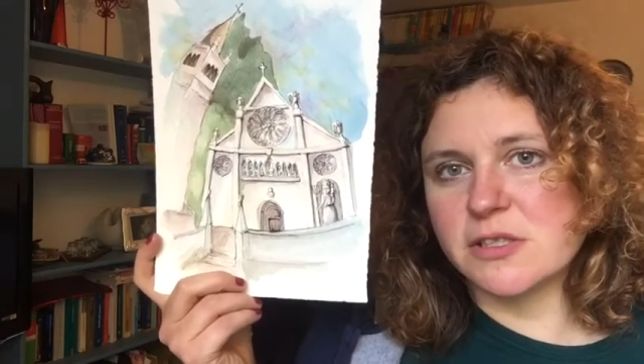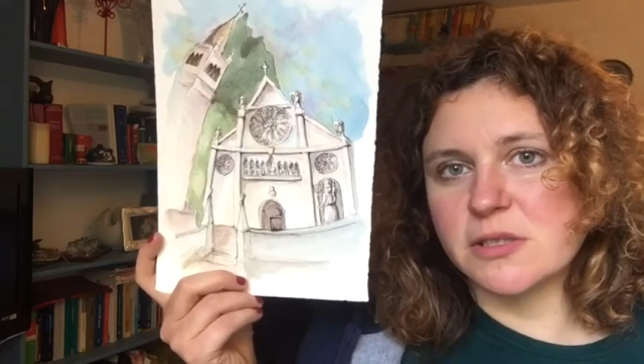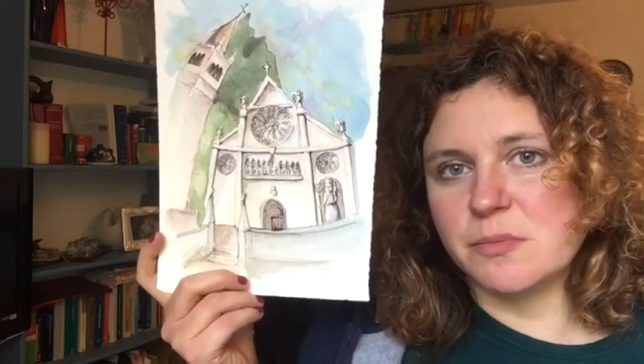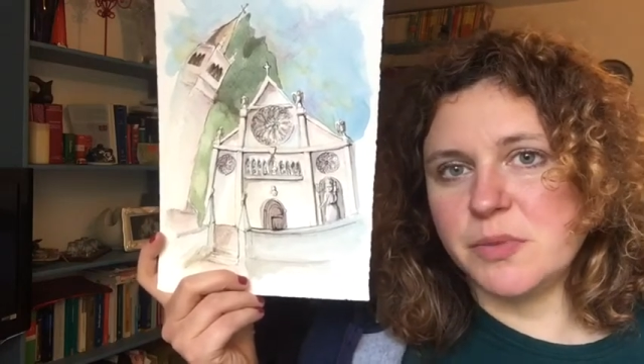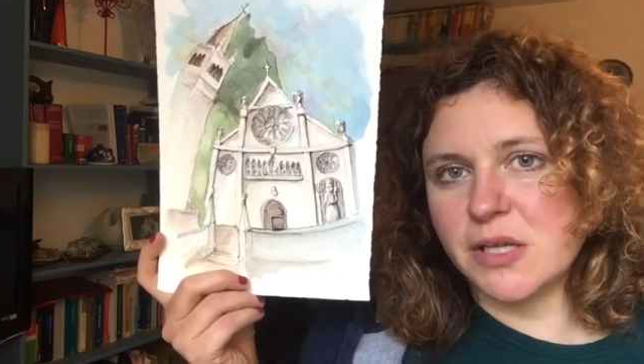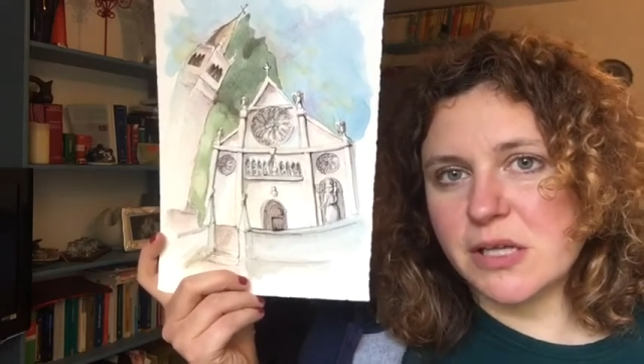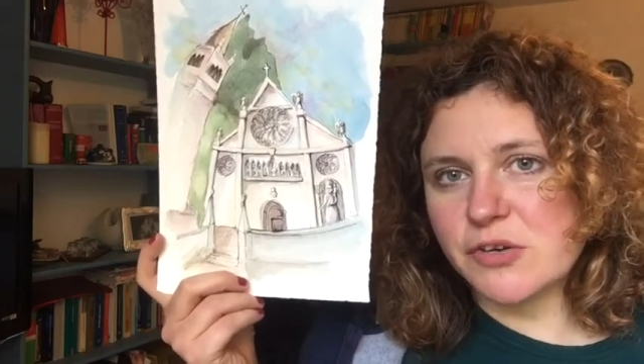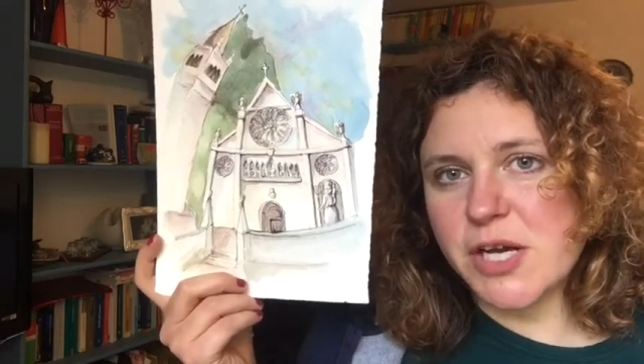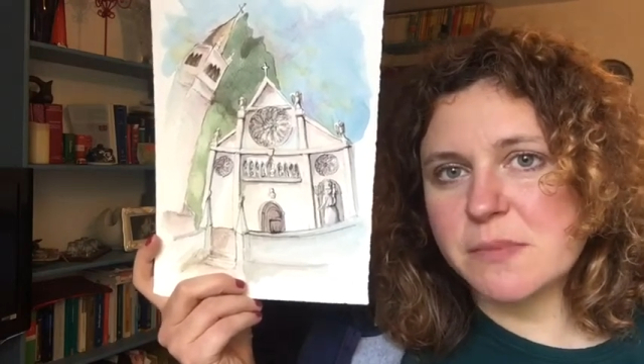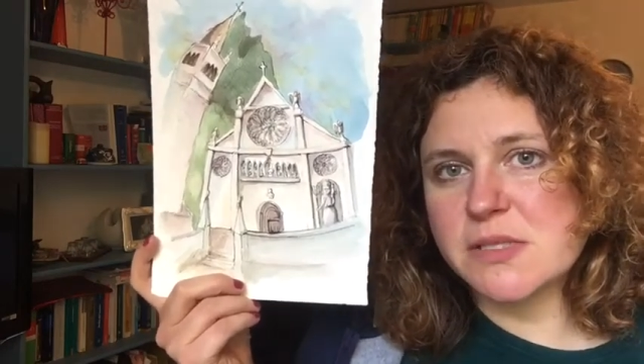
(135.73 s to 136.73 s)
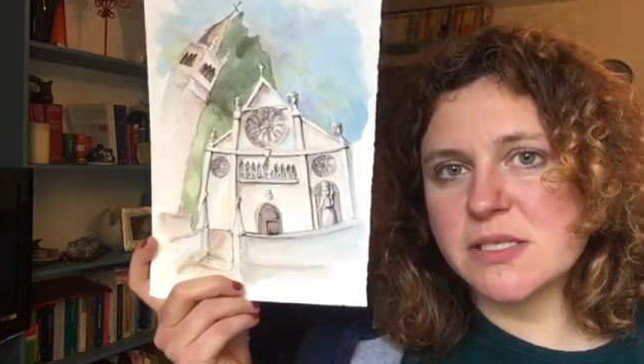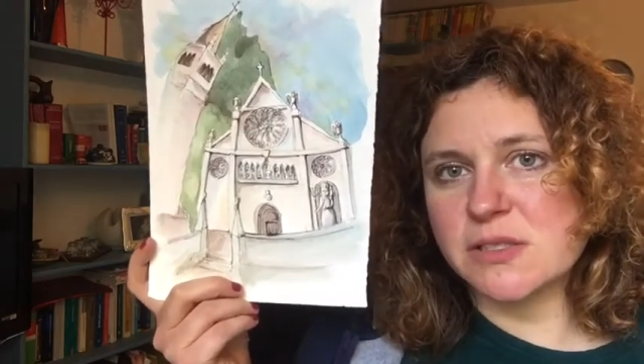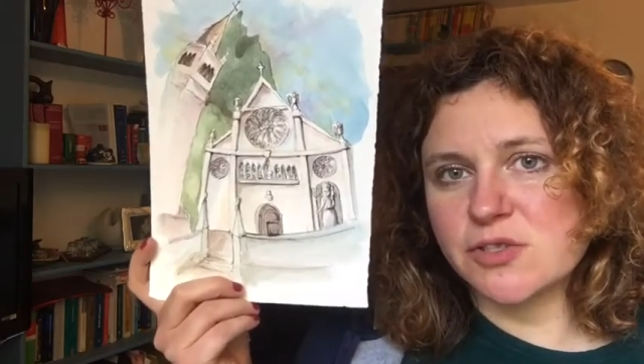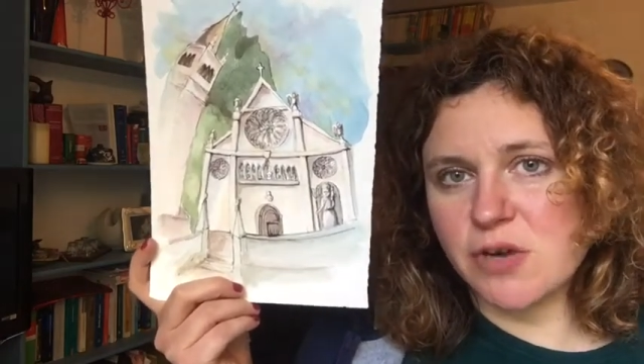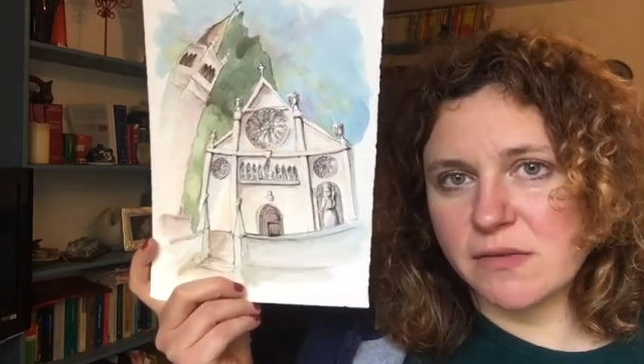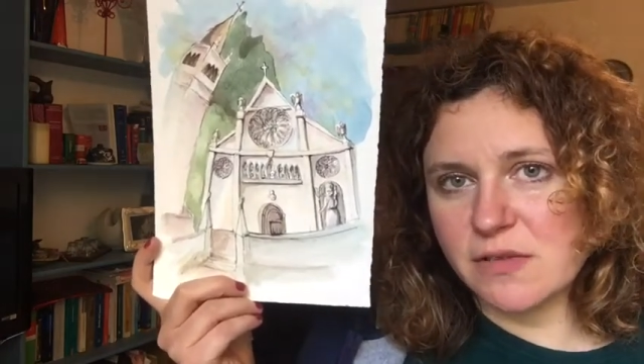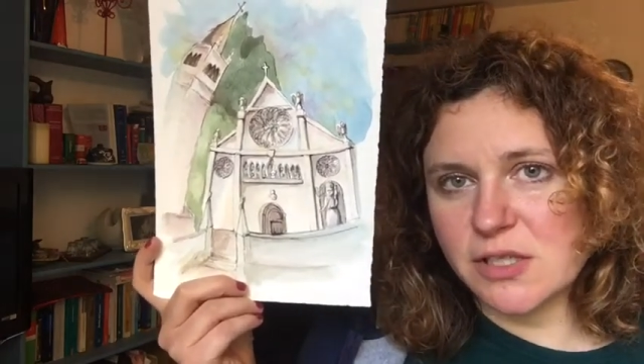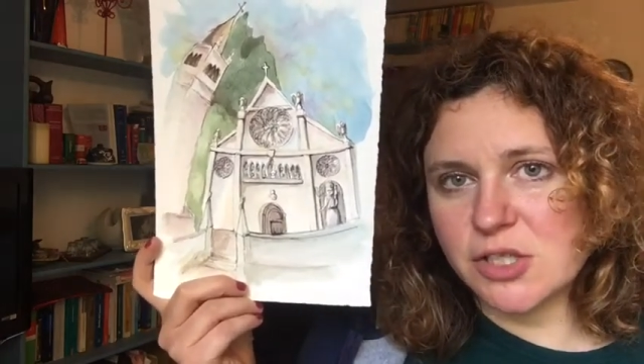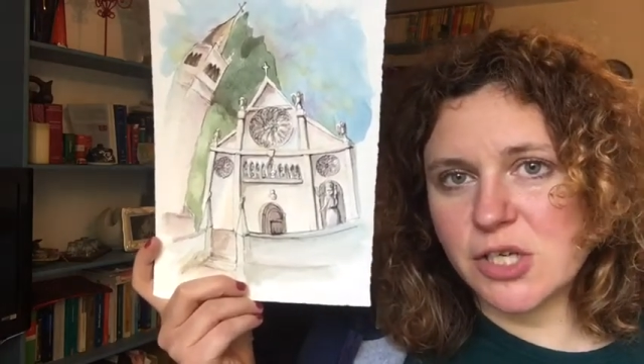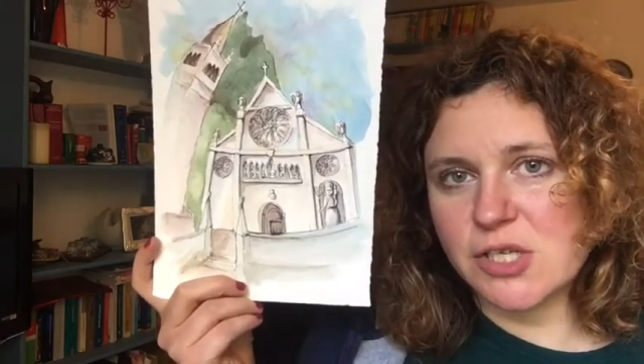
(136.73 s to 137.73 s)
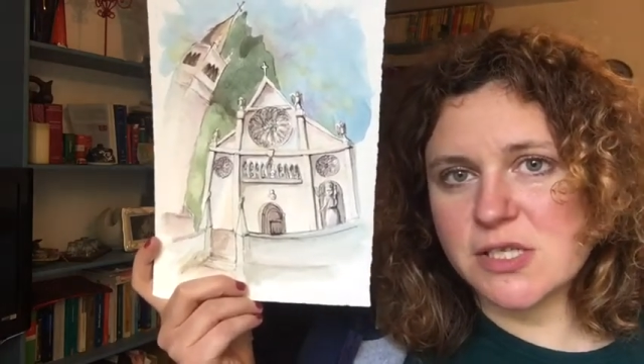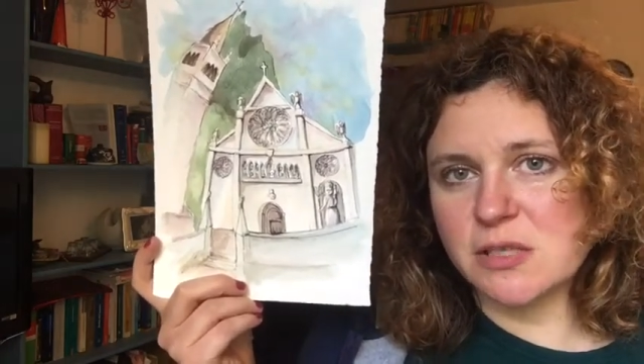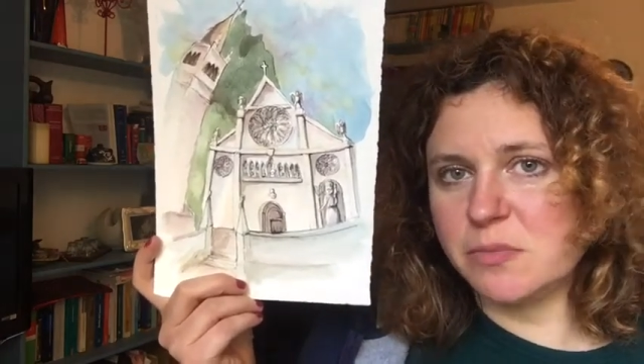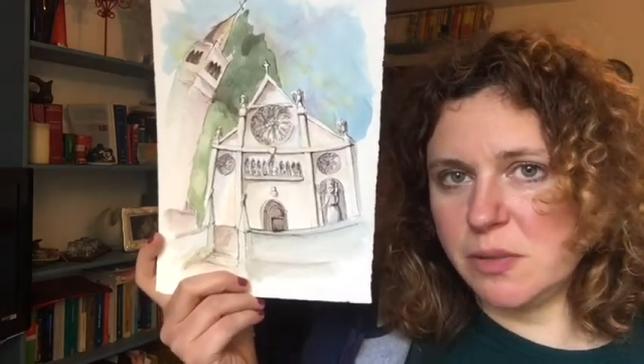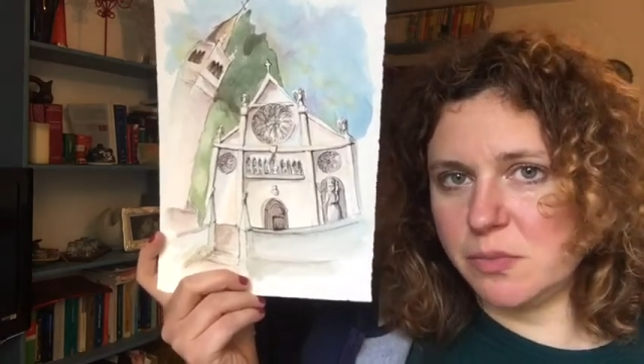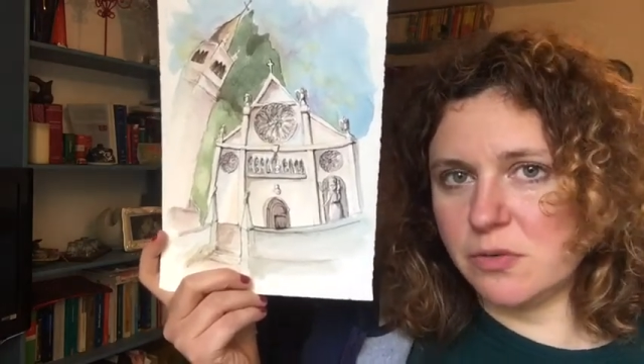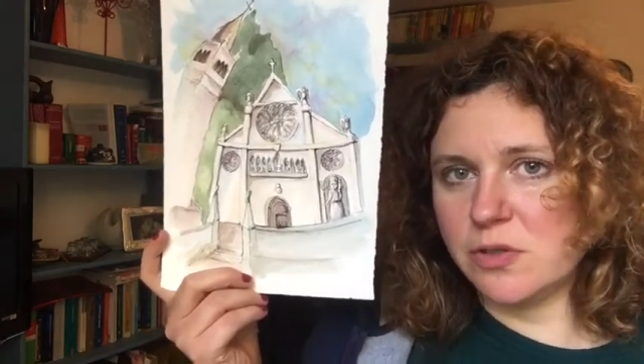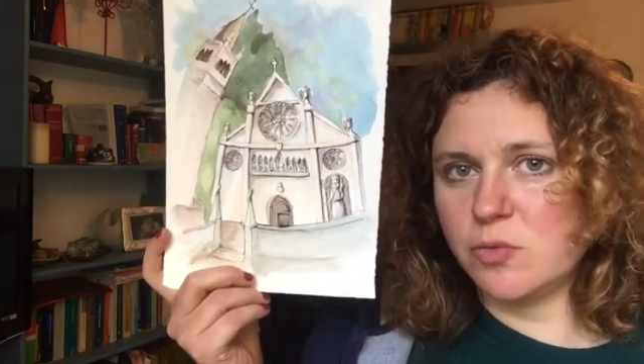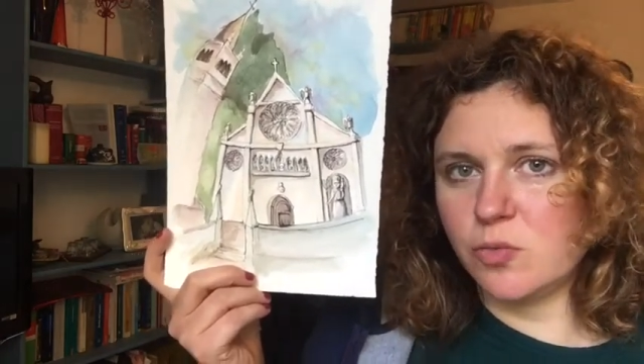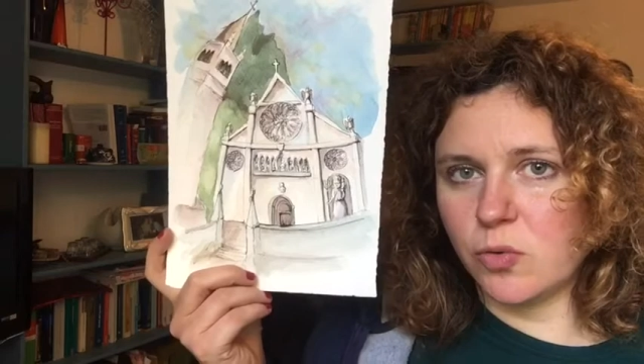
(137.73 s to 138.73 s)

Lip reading: pilgrims and travelers and people that